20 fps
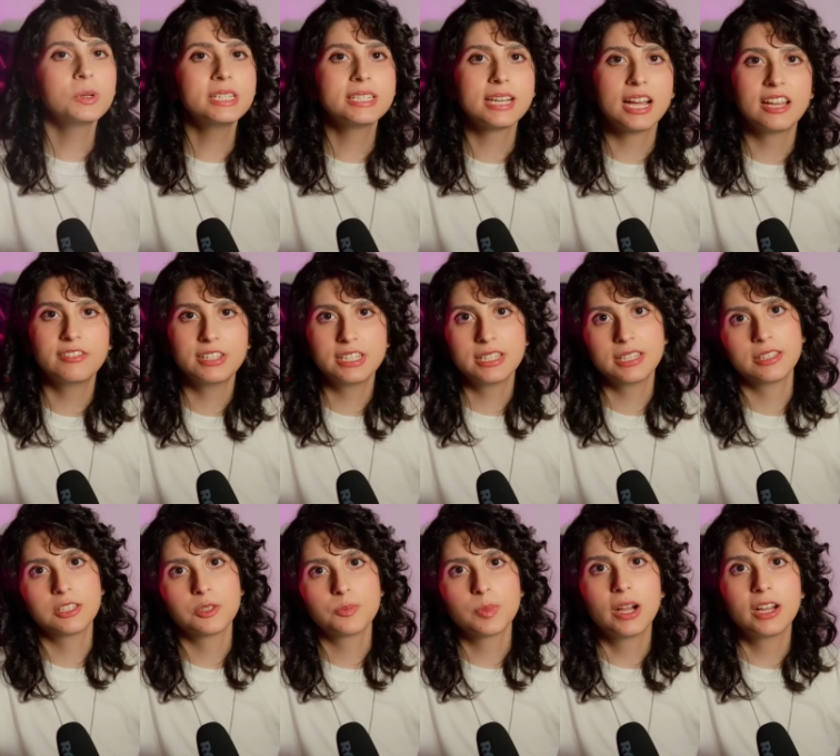we dive into
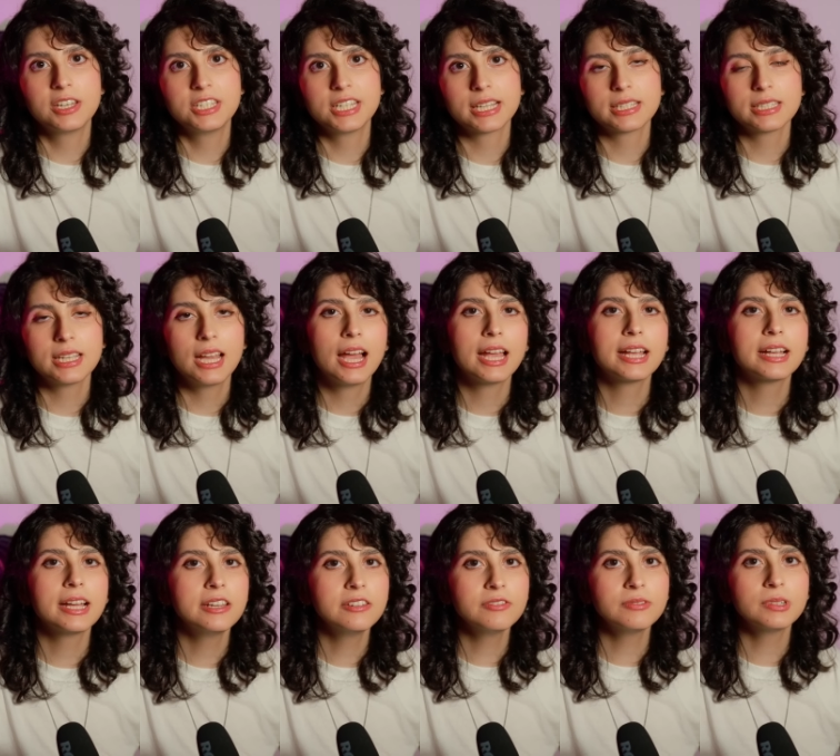this project, I
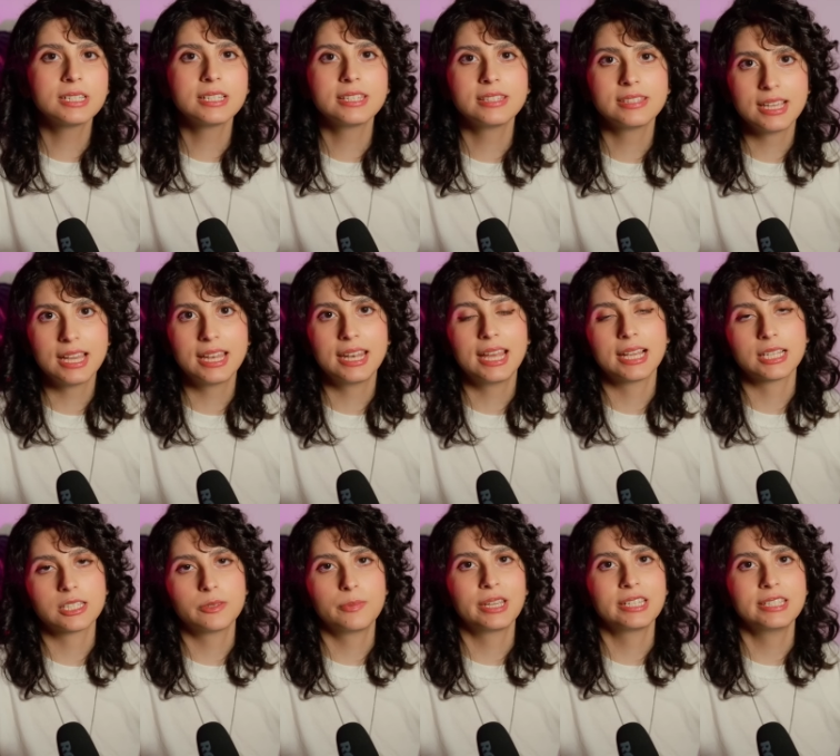kind of want to set
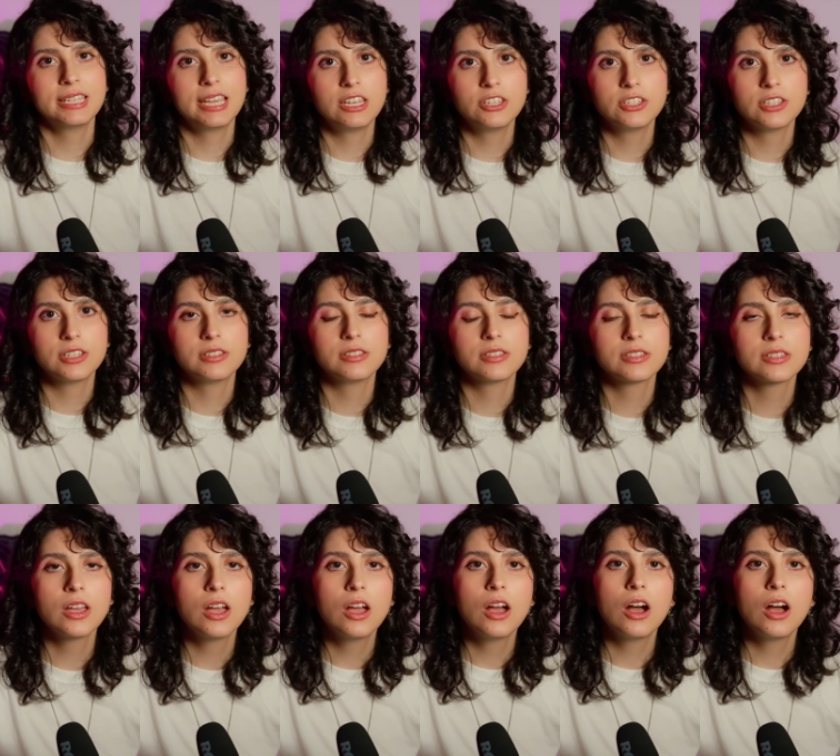expectations